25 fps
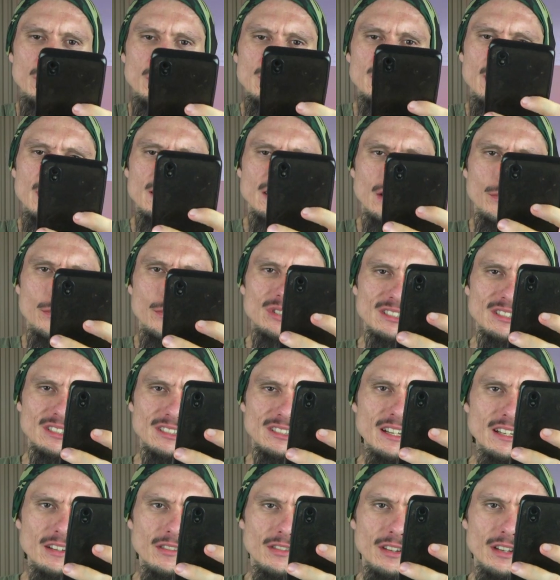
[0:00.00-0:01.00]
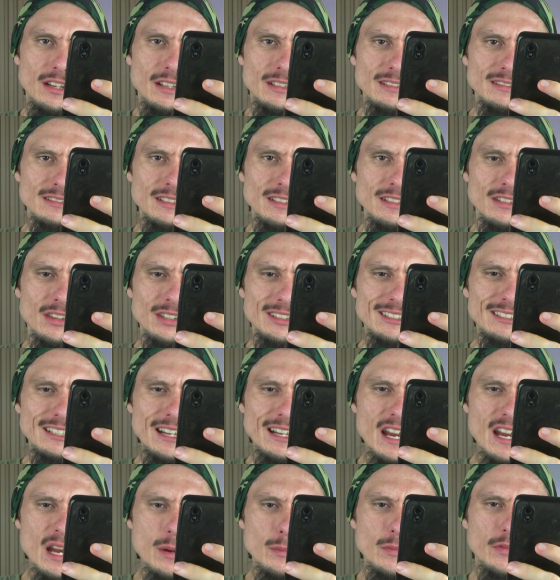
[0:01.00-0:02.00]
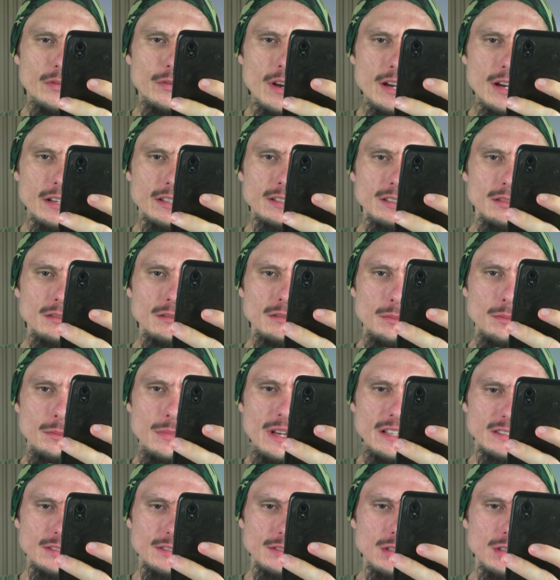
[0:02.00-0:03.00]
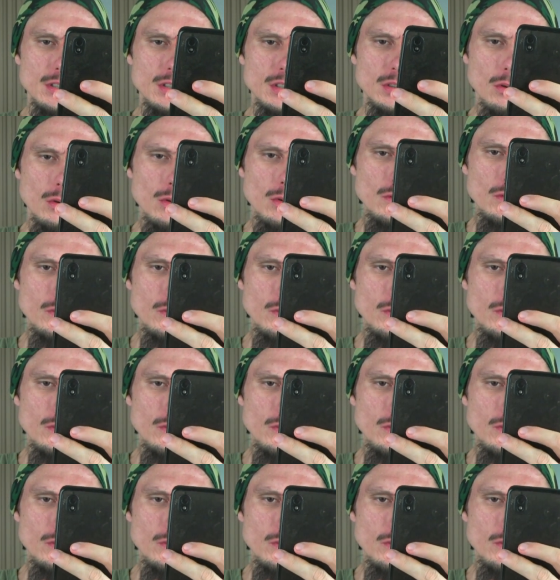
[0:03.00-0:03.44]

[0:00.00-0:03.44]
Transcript: as I'm saying that, it's like the same fucking message over